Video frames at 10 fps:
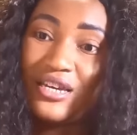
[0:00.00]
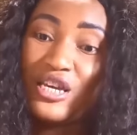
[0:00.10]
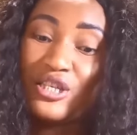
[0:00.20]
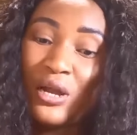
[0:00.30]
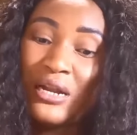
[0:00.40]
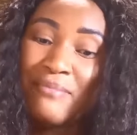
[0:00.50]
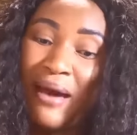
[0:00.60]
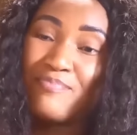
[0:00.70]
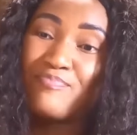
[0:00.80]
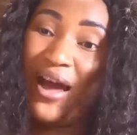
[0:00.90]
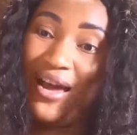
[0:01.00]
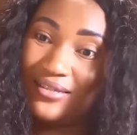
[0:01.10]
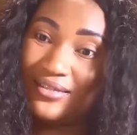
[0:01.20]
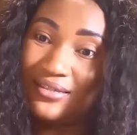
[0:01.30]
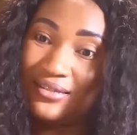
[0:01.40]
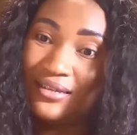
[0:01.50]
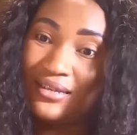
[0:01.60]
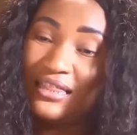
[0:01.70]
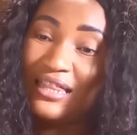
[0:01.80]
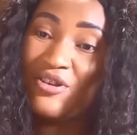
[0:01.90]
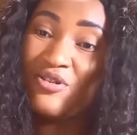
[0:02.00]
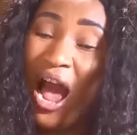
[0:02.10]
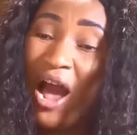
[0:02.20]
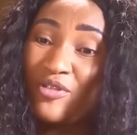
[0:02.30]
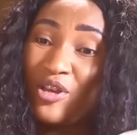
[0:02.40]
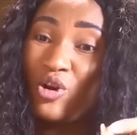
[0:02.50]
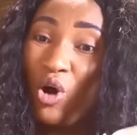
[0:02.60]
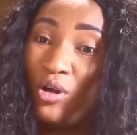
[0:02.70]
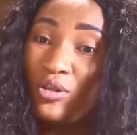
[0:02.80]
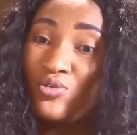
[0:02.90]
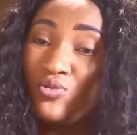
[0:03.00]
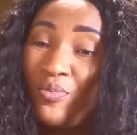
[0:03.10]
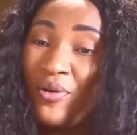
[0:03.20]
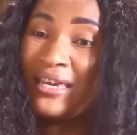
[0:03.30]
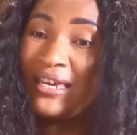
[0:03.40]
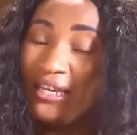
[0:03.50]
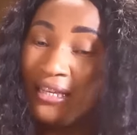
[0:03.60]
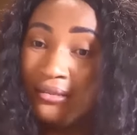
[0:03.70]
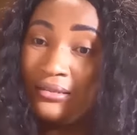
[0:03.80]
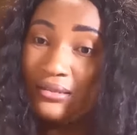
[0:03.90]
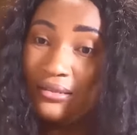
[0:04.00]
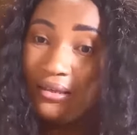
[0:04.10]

it's only my pants that you have the guts to bring in.